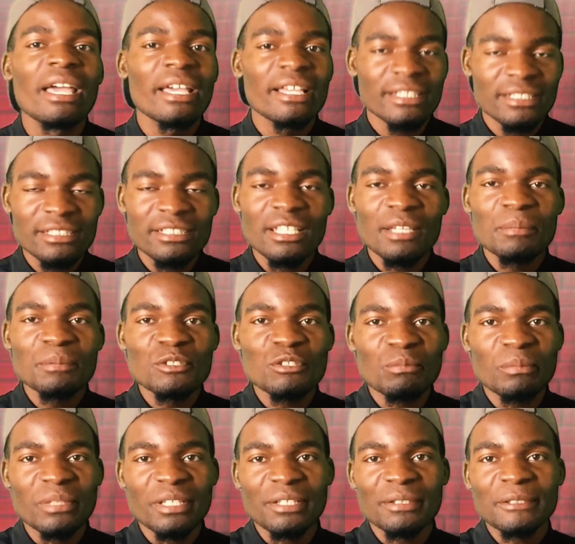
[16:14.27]
except
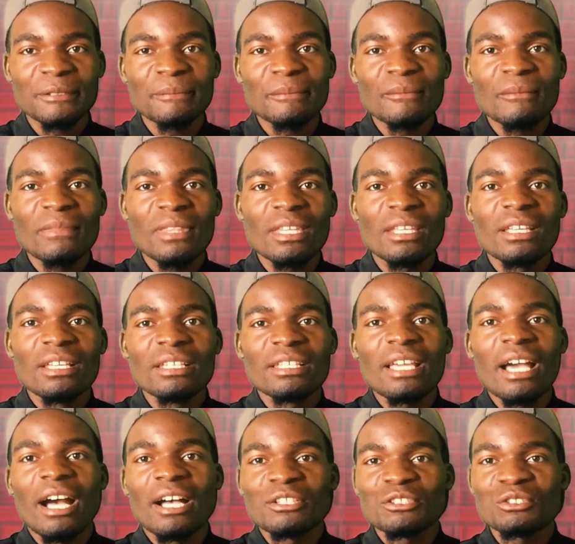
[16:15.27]
me.
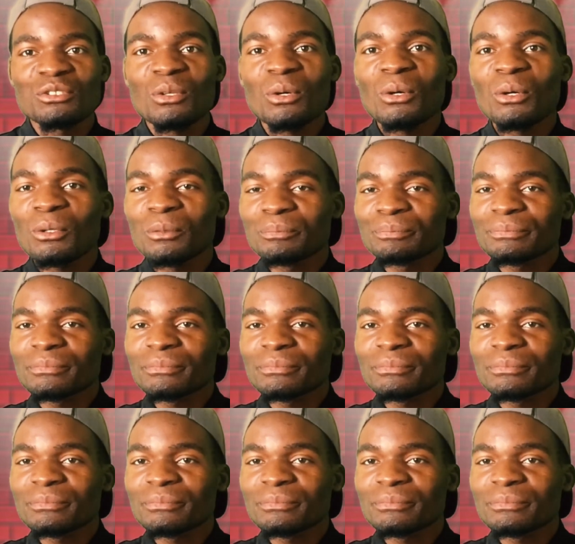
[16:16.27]
Yeah, so